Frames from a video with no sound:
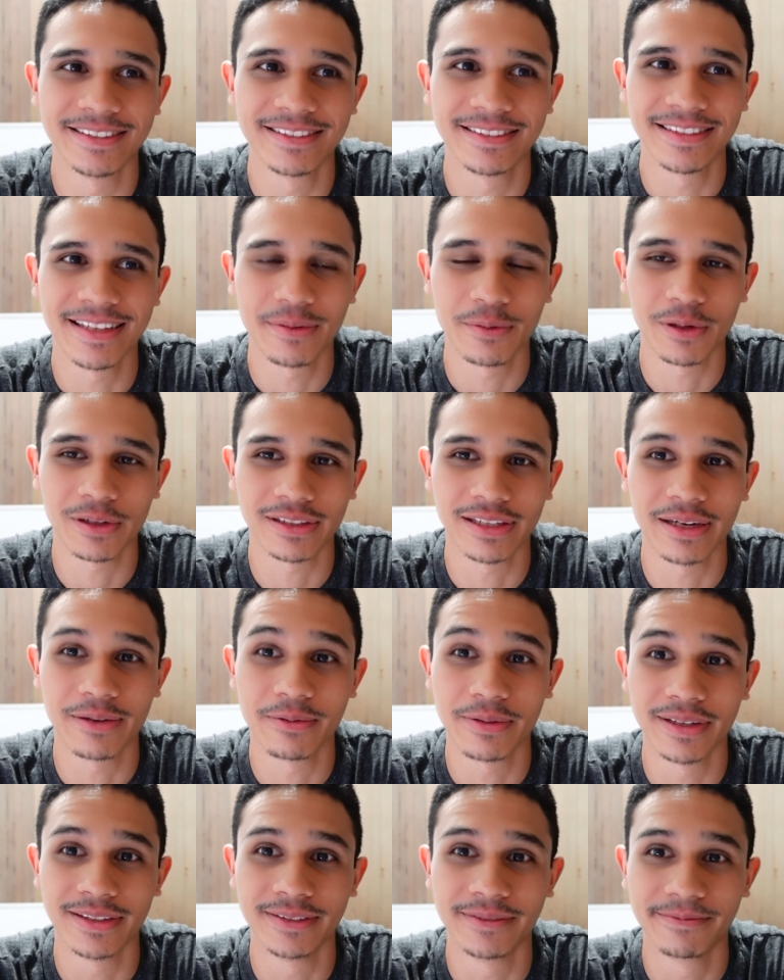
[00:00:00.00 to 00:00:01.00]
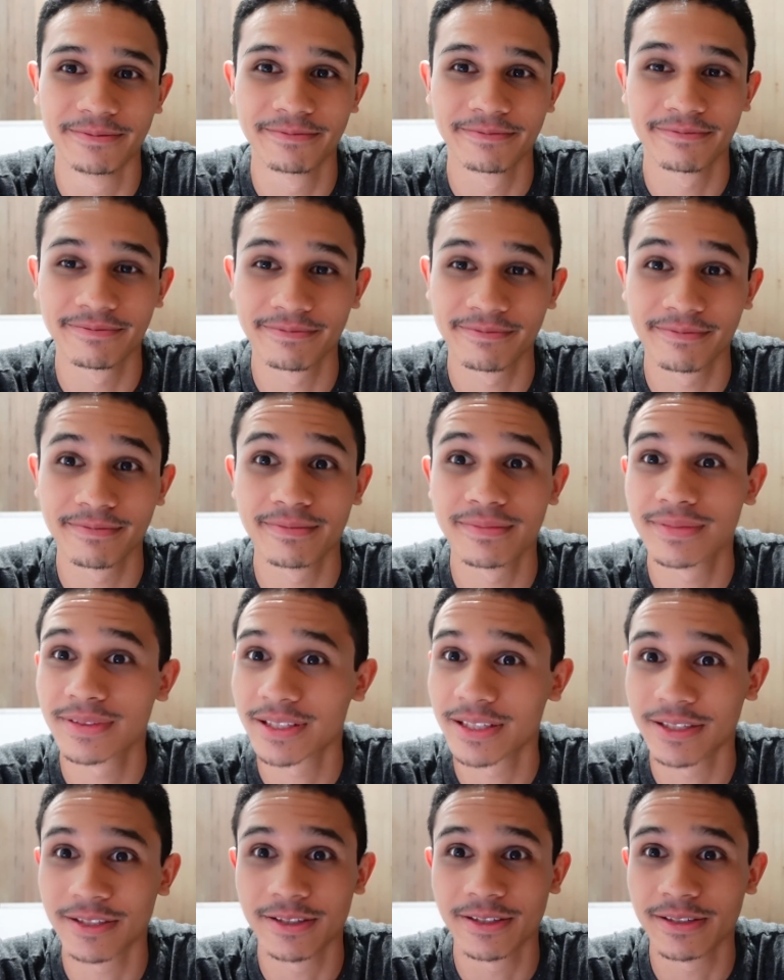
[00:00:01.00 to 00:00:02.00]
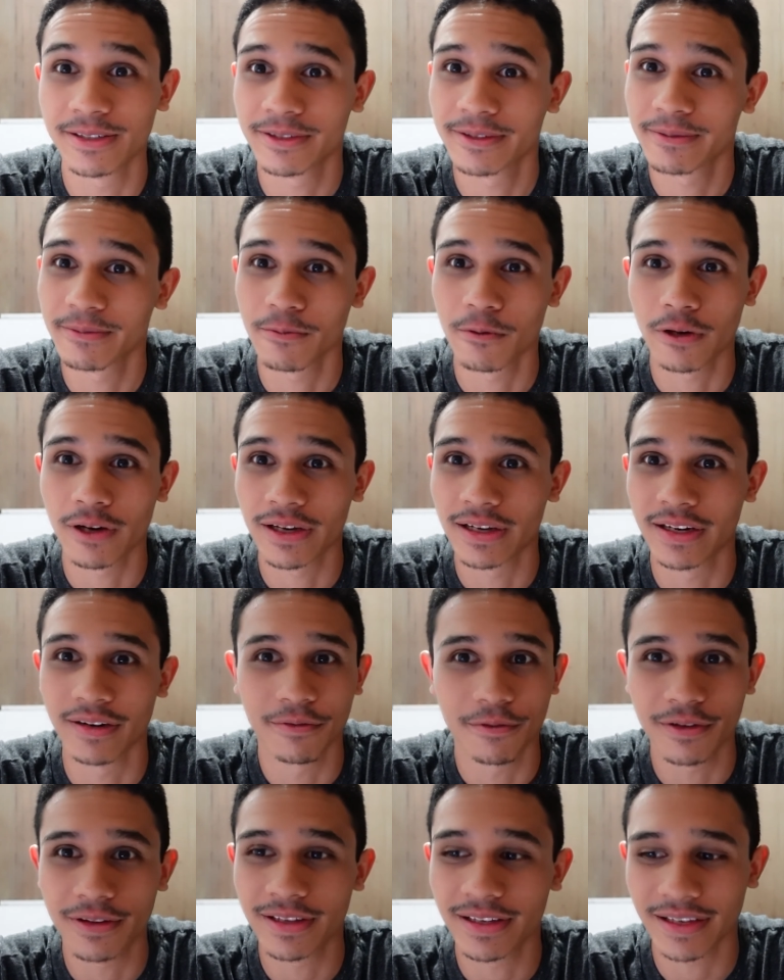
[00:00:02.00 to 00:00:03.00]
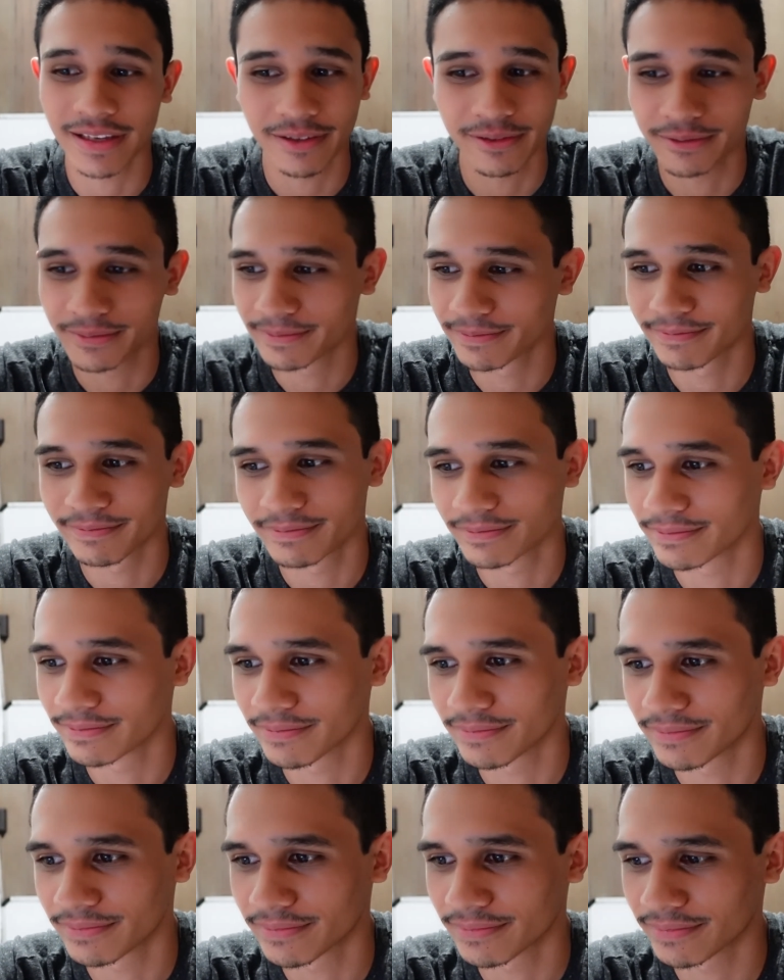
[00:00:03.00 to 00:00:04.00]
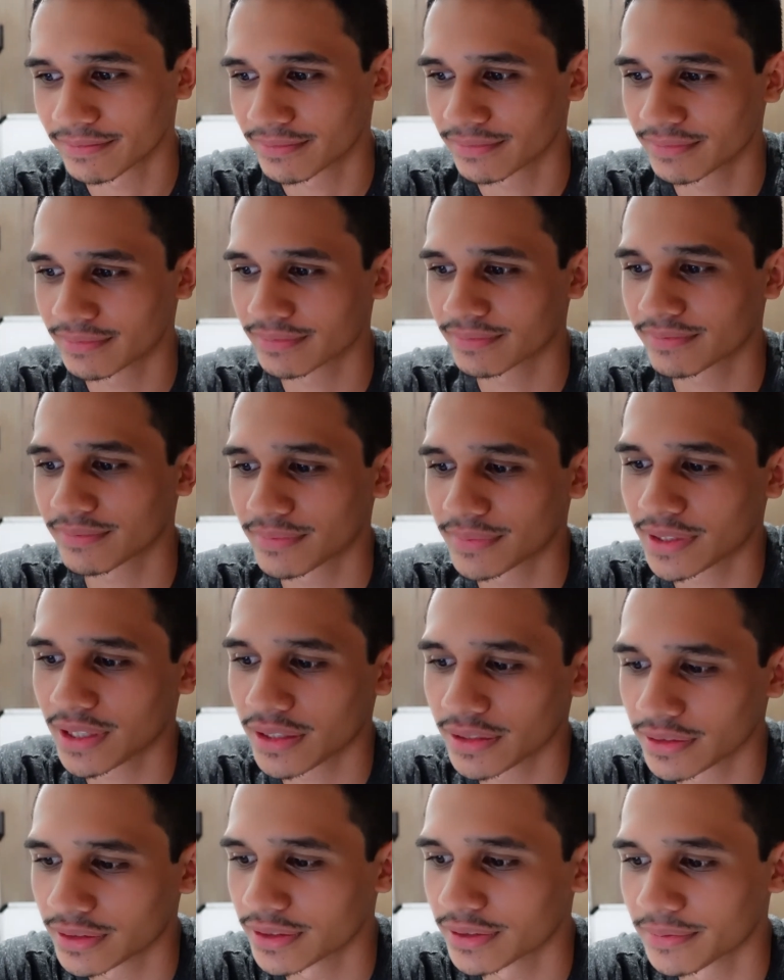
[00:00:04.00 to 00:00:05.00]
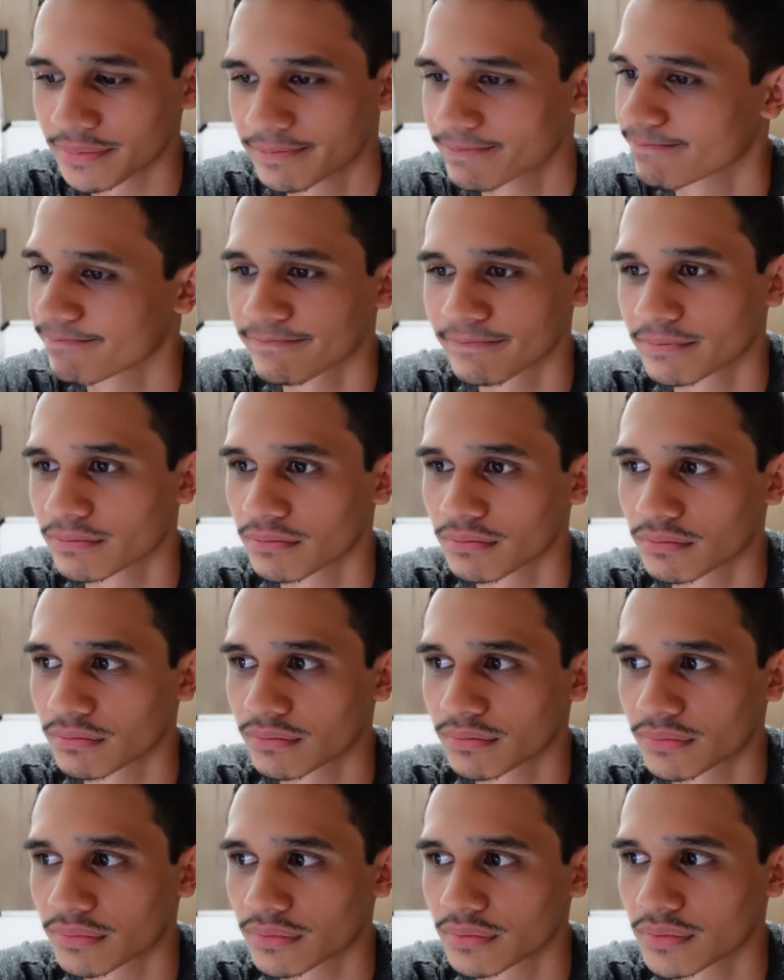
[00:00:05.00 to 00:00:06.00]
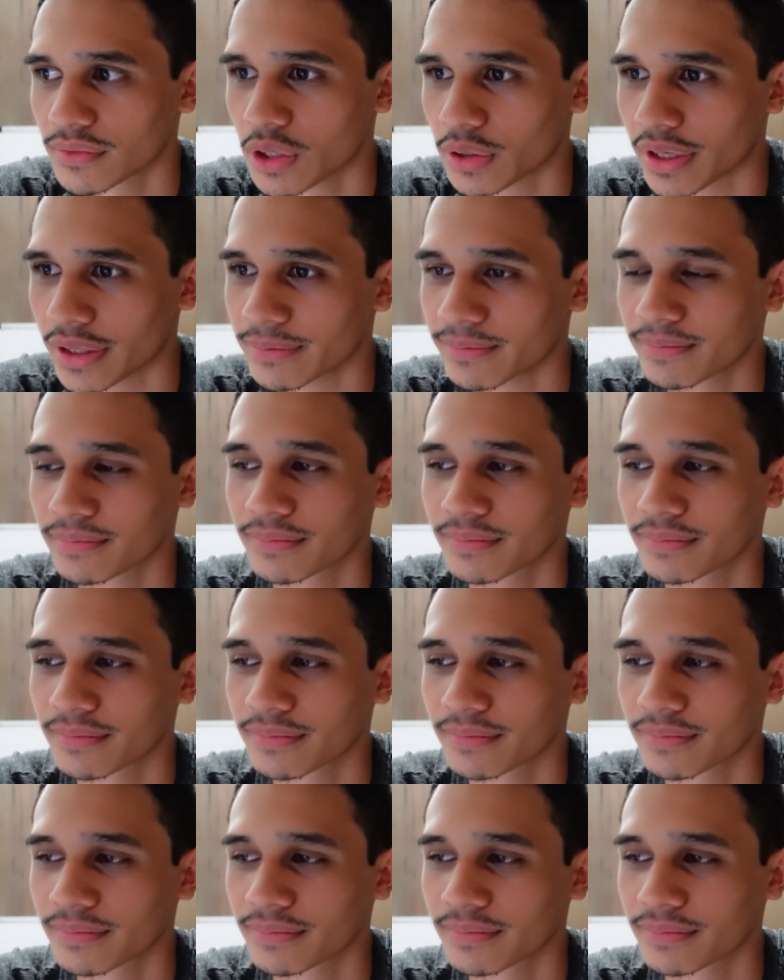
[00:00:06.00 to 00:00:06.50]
That worked out well. He's just working everything out. Gosh. Okay.